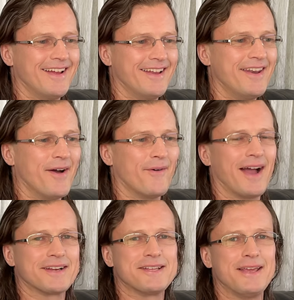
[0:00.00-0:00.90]
No,
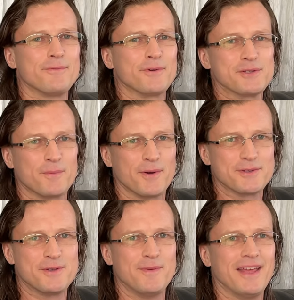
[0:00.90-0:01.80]
actually it was
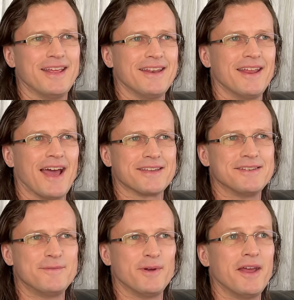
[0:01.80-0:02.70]
supposed to be an Indian
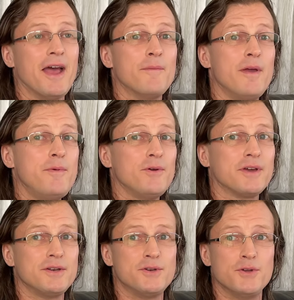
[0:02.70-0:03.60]
accent, but maybe you
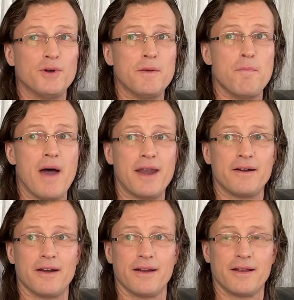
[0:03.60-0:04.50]
can do it
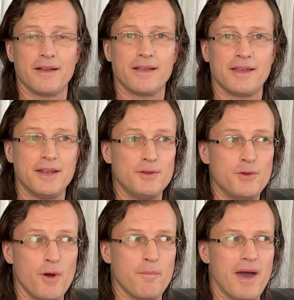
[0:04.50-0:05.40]
better. Can you
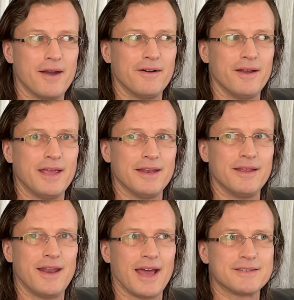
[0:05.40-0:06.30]
do a better
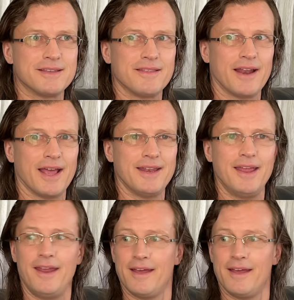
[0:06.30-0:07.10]
Indian accent than I did?